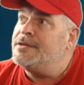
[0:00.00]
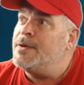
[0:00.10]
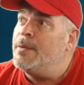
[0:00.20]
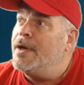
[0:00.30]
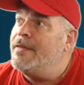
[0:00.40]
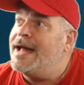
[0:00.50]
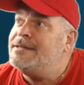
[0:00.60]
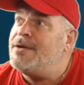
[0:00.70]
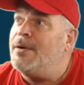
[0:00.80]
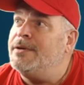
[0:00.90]
So
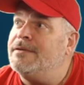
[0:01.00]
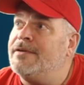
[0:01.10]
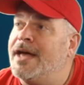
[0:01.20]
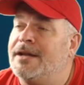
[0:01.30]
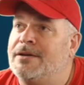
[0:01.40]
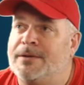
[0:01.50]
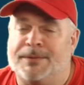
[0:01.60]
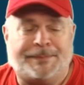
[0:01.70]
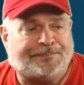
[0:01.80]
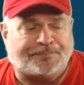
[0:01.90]
that's all you've got to
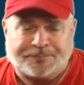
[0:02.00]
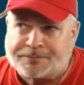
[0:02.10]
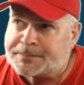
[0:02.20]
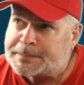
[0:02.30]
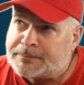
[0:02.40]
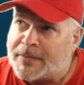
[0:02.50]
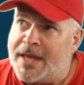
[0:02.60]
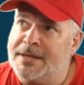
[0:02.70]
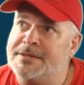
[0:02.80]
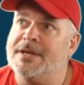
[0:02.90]
do,
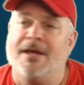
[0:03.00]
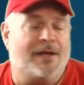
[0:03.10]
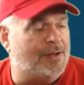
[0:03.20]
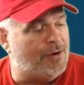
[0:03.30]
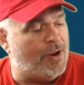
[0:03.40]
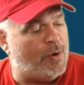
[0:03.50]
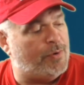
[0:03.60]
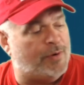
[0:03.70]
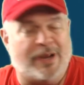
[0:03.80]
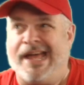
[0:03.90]
is know
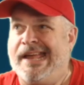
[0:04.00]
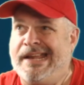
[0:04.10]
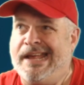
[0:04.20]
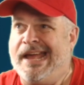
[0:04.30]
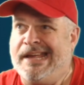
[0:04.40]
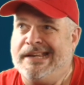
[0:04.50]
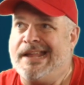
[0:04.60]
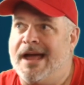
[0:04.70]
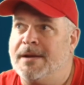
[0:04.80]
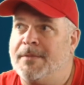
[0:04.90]
your Eddie 8
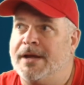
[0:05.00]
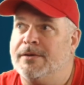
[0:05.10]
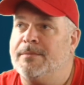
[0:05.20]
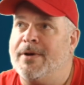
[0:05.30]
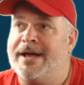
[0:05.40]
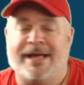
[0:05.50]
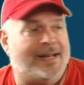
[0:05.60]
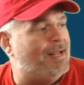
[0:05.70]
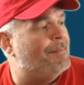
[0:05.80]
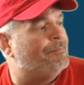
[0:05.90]
Dynamite, Goodbye
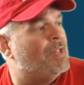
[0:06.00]
Eddie,